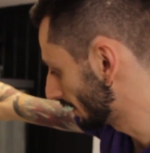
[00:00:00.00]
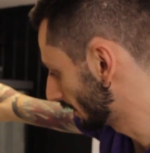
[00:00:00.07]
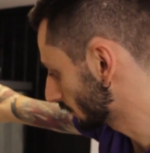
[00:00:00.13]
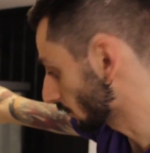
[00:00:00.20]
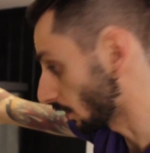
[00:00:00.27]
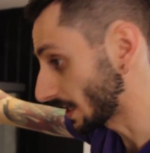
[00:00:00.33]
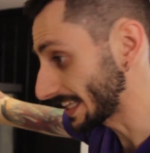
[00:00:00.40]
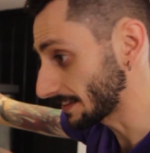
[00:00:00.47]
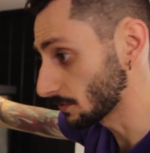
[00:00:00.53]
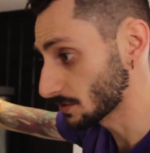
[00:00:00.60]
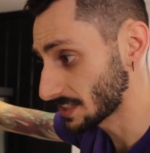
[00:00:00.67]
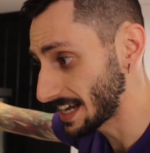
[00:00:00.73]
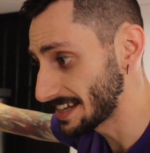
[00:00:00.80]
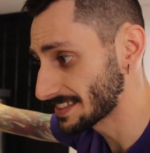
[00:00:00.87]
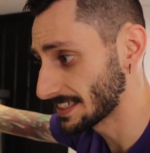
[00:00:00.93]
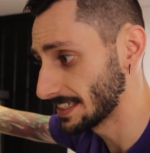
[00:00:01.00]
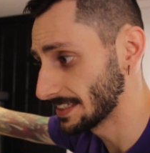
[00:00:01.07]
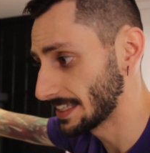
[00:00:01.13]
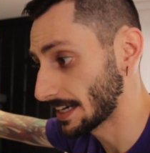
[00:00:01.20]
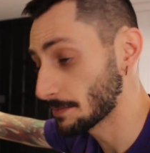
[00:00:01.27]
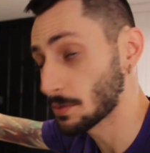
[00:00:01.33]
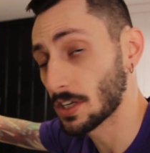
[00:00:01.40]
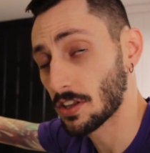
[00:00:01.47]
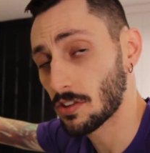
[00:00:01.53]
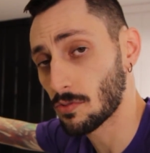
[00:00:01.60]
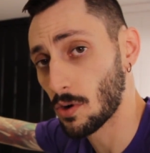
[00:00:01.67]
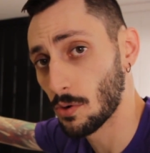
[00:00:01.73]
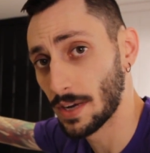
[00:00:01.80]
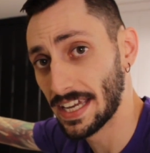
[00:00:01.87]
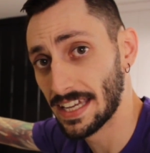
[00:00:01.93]
So I'll get those guys in, then I'm gonna
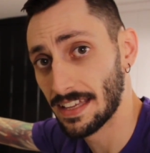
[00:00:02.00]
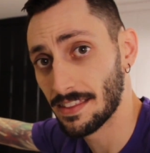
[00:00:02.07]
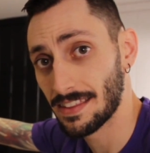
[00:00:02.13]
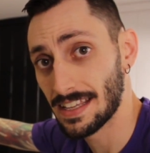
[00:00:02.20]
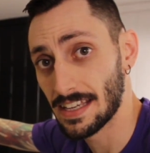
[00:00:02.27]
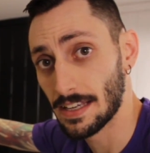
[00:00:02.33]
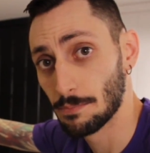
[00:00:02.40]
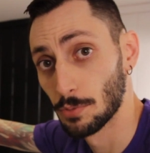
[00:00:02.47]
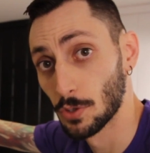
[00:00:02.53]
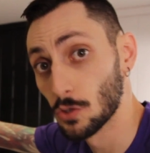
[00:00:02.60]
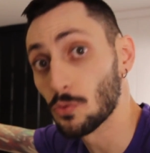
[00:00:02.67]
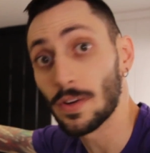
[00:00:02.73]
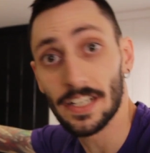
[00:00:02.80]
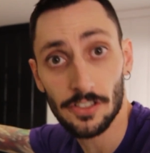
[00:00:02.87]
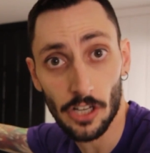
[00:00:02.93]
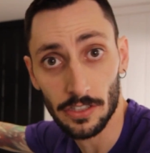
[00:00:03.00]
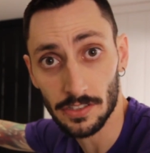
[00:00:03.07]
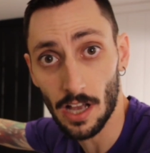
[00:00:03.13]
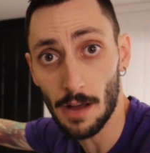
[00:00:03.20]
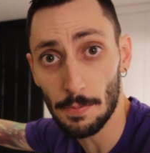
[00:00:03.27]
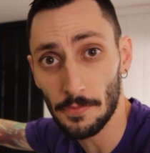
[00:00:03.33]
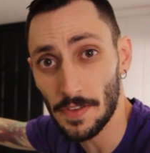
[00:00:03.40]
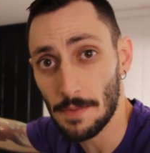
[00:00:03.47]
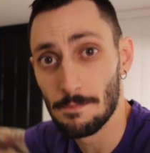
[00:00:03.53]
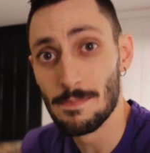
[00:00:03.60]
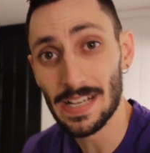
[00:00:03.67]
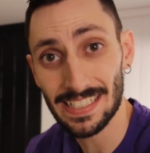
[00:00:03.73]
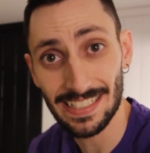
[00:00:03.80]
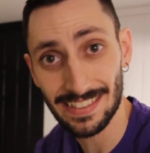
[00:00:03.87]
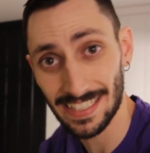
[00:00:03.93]
throw in the Blue Ridge on top of it and
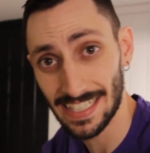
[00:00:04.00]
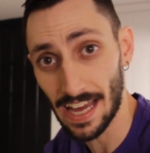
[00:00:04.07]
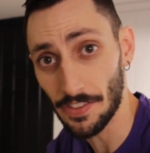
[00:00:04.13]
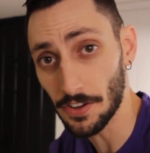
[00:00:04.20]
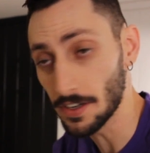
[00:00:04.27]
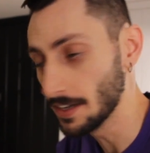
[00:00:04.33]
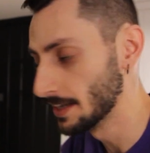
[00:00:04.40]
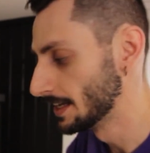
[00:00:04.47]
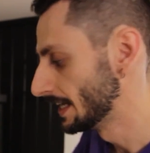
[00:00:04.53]
mix it together.